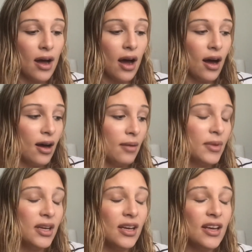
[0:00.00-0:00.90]

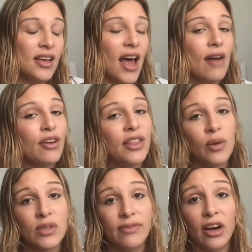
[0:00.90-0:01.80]
Everything was